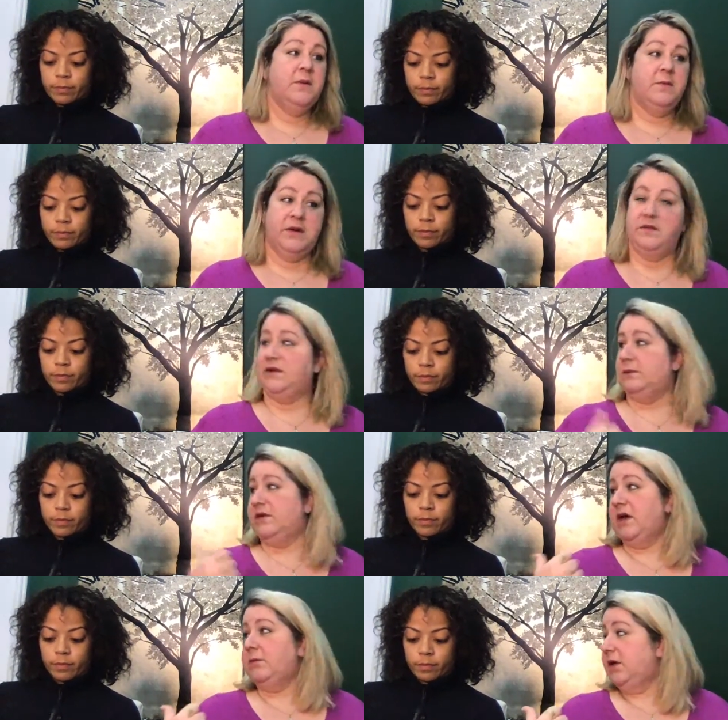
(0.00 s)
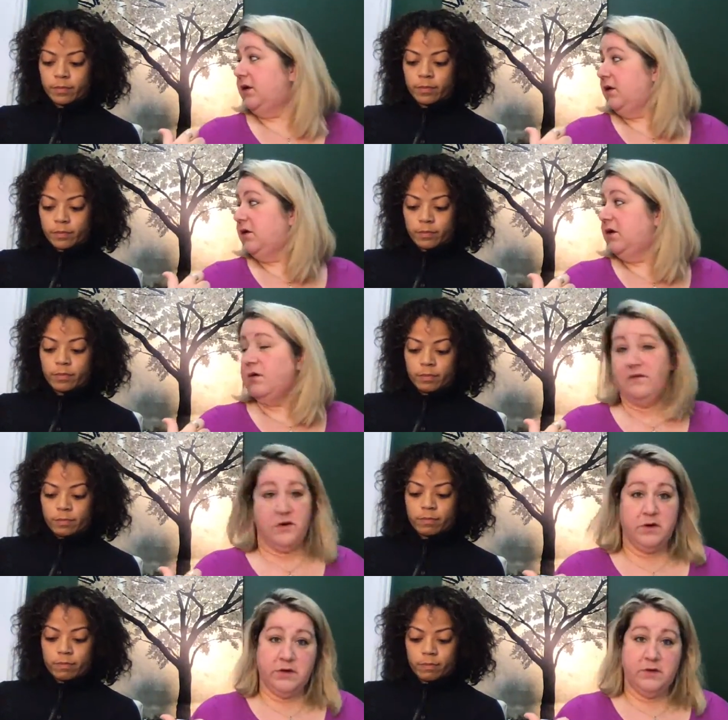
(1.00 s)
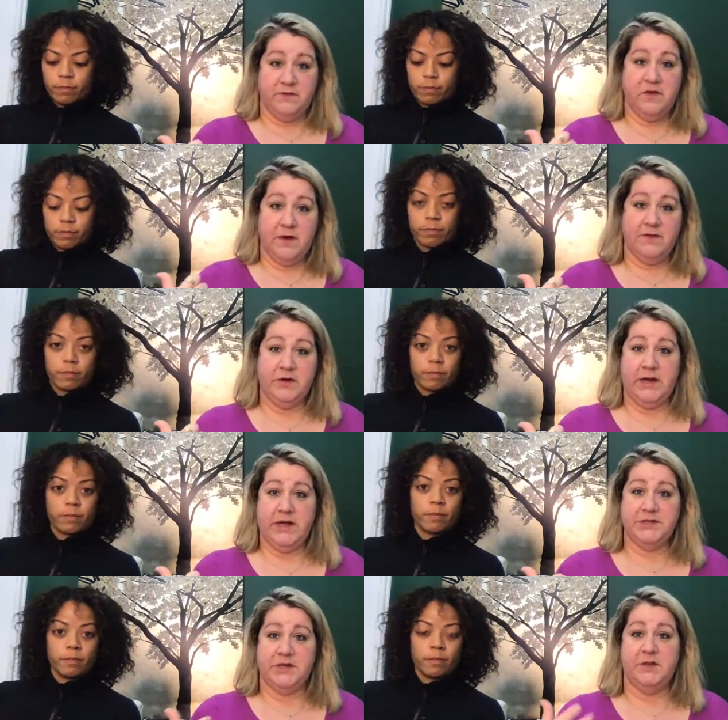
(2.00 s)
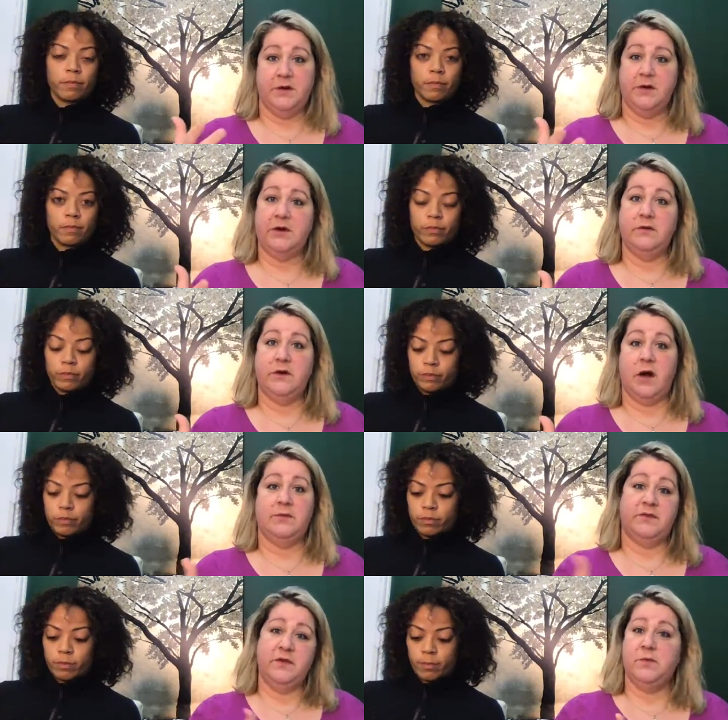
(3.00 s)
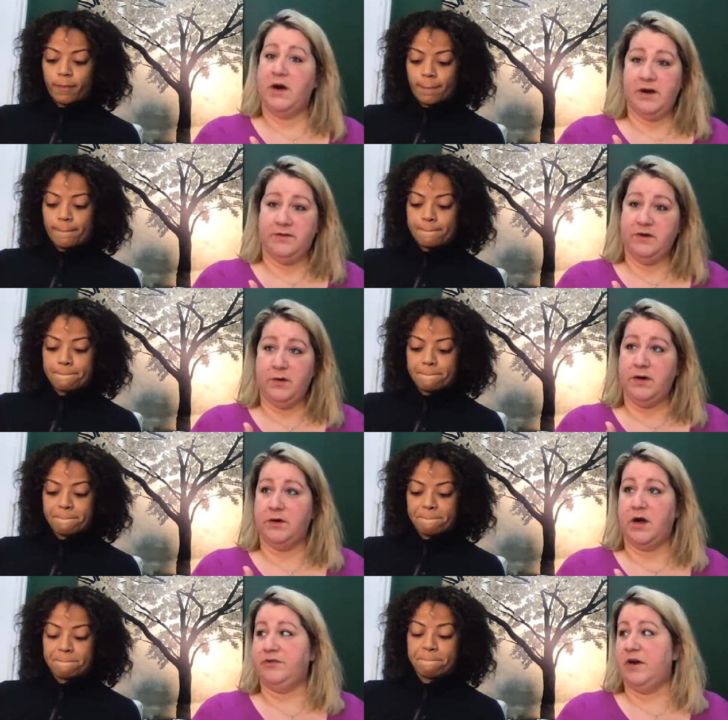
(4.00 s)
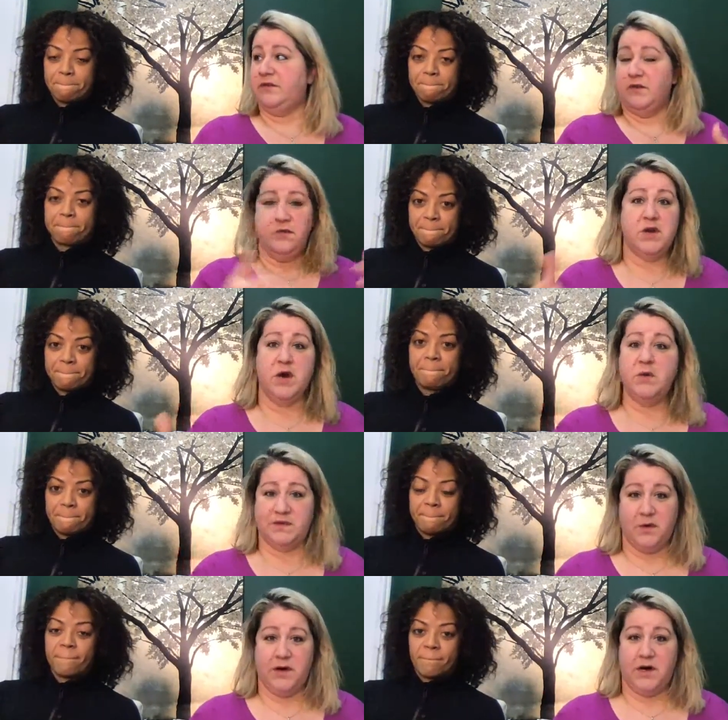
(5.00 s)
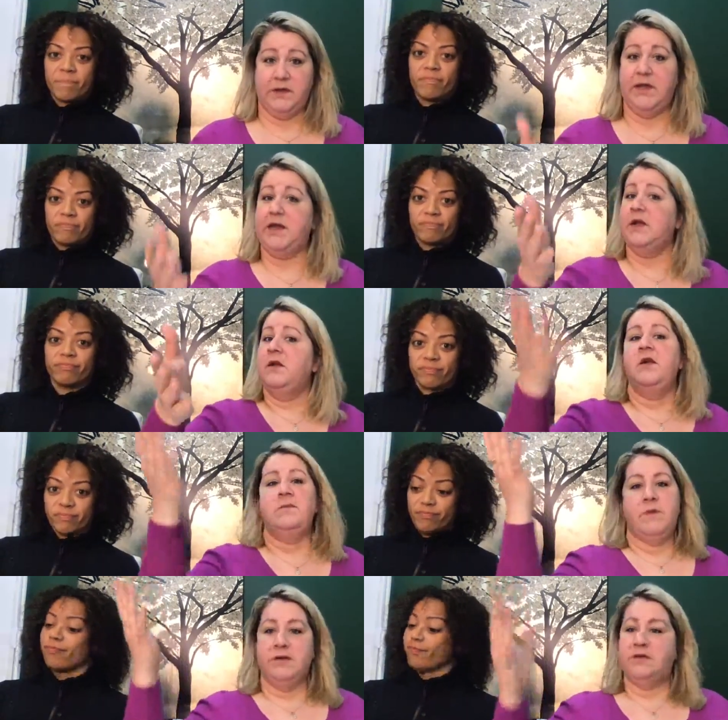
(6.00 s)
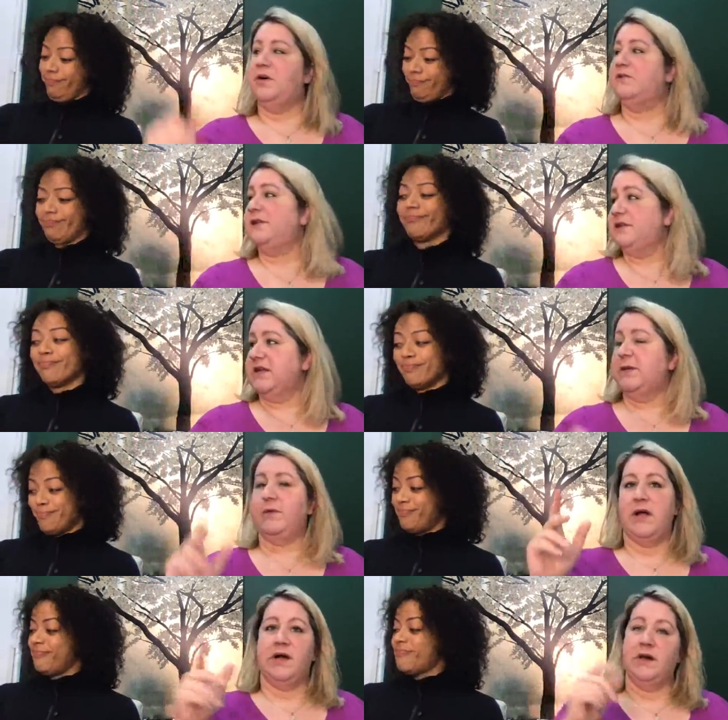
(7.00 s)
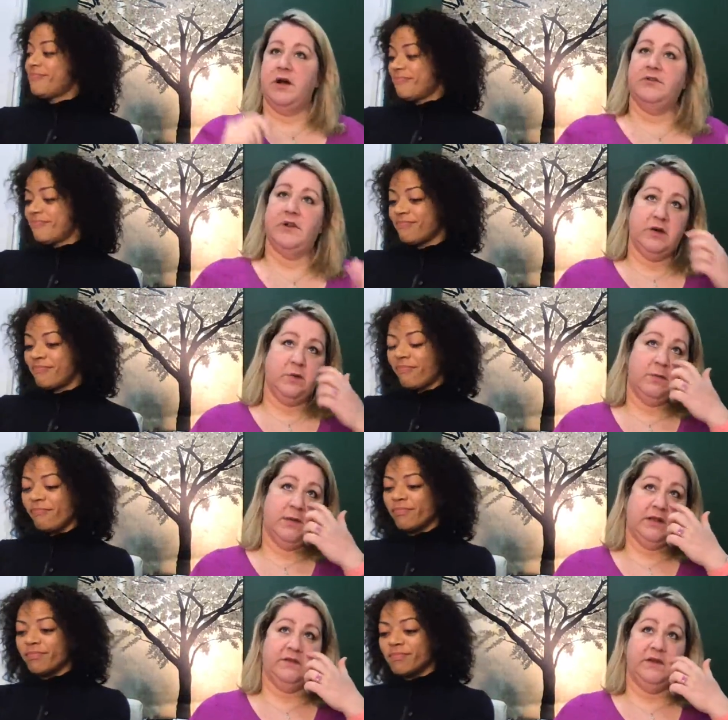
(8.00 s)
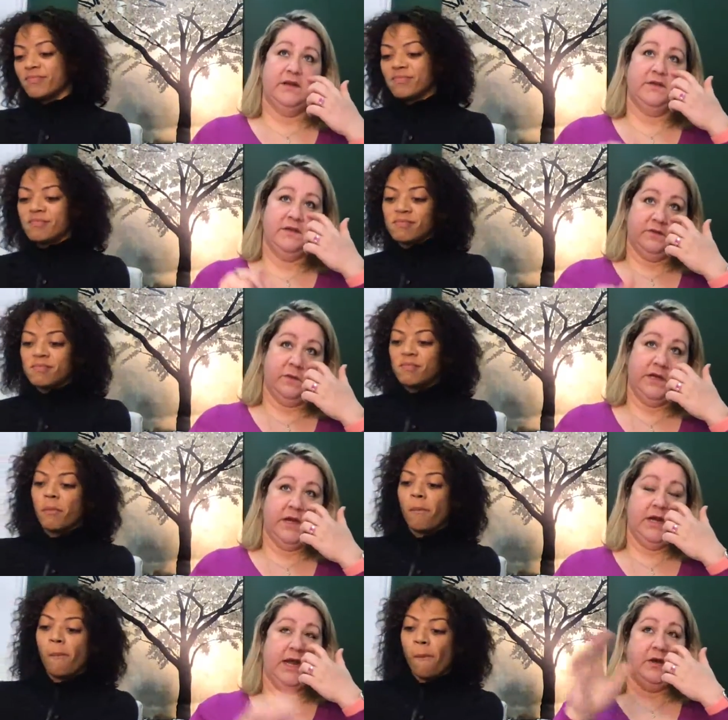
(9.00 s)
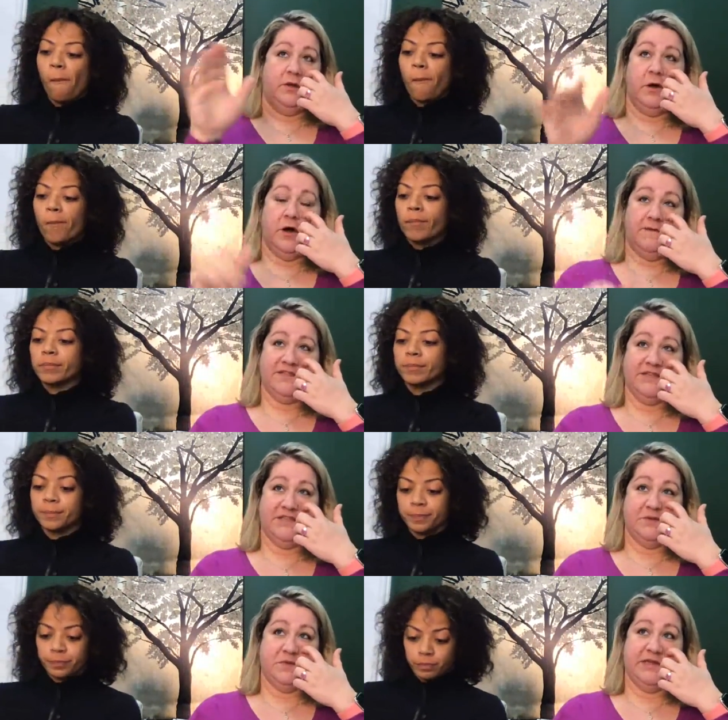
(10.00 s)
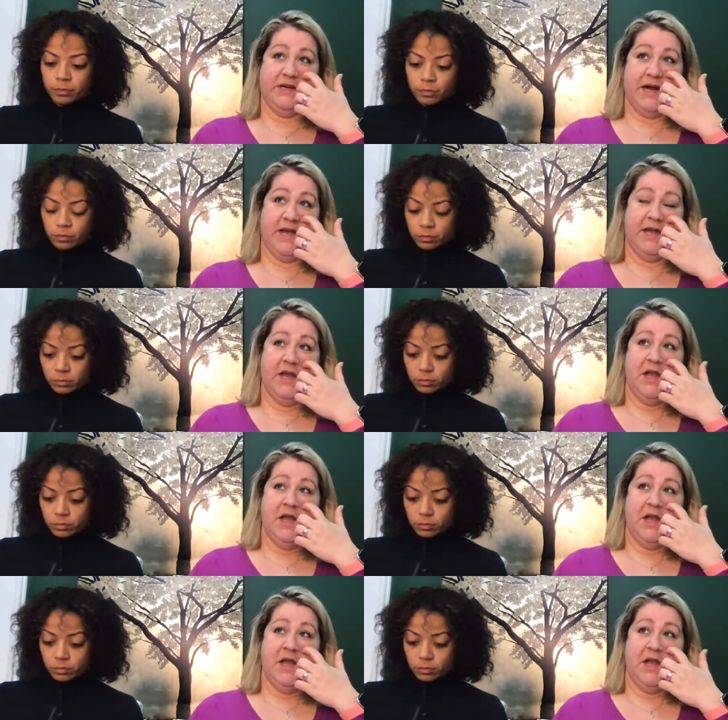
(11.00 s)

Speaker 1: But at the same time, like you know, if you're if you have a good agent, they're going to do comps for you prior to ever going under mm-hmm. contract, so you know what's going on. Like here's a perfect example. I got a contract on one of my listings this weekend. I had a long conversation with the guy,